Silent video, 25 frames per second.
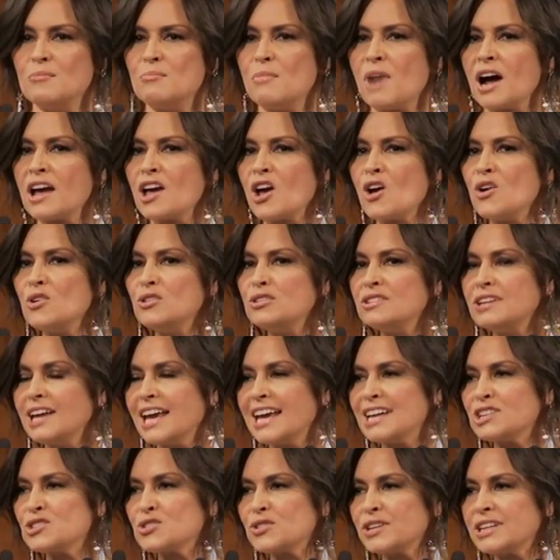My own
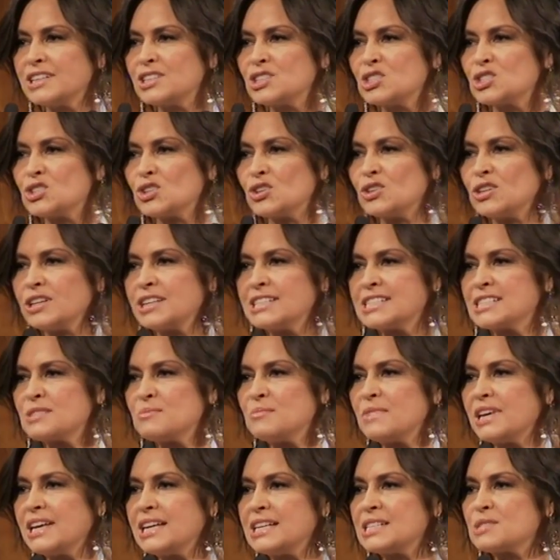entry into
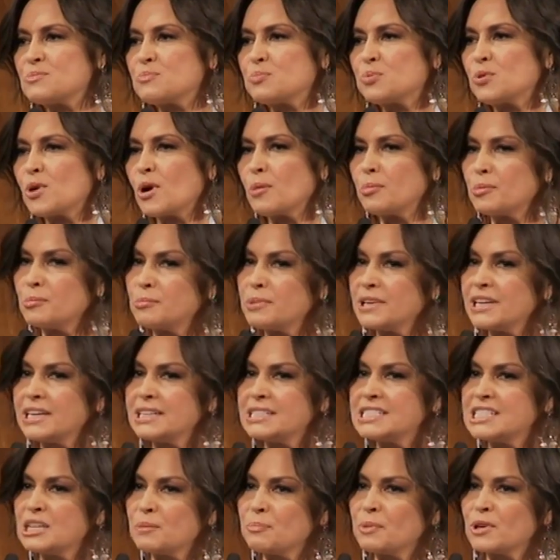journalism is
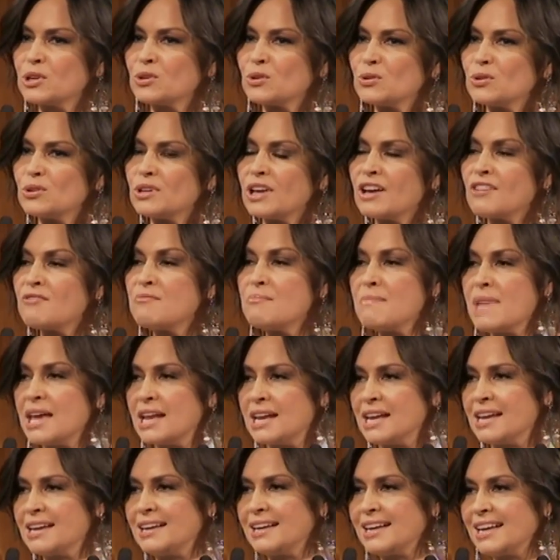probably typical of
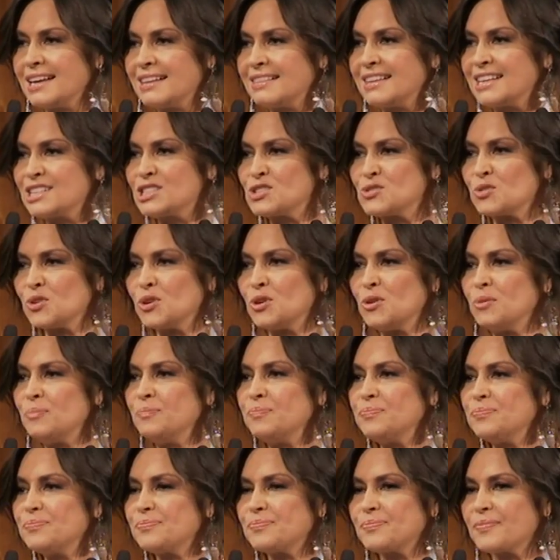many in this
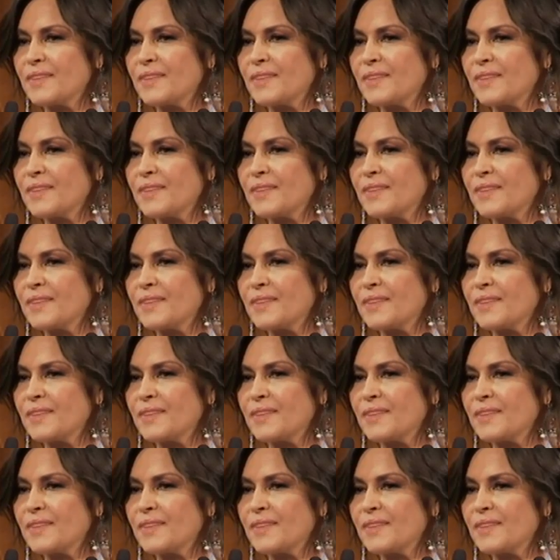room.